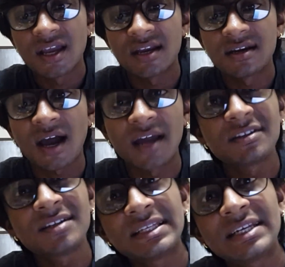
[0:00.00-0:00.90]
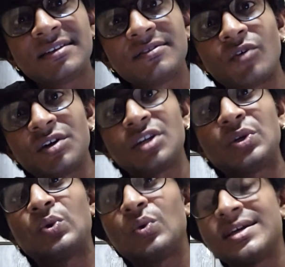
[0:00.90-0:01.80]
And another thing what they
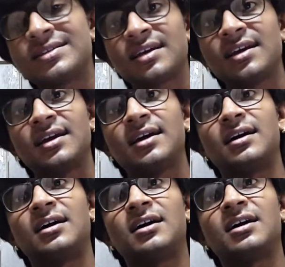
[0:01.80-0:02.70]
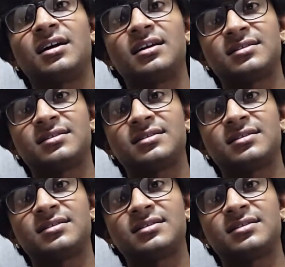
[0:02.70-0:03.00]
do is uh,